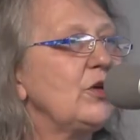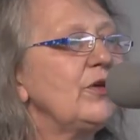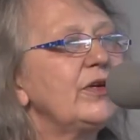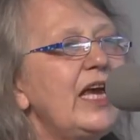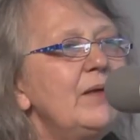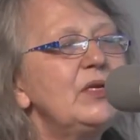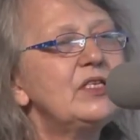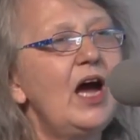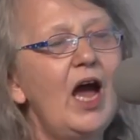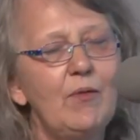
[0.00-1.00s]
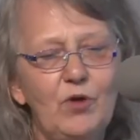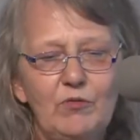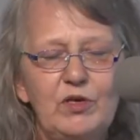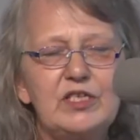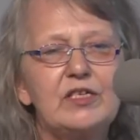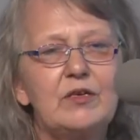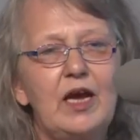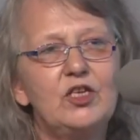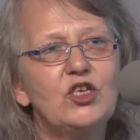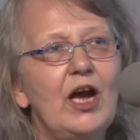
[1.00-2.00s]
So there came a time when
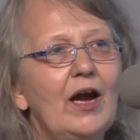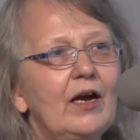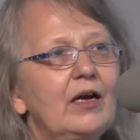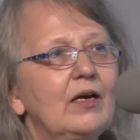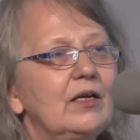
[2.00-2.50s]
Wisakedjak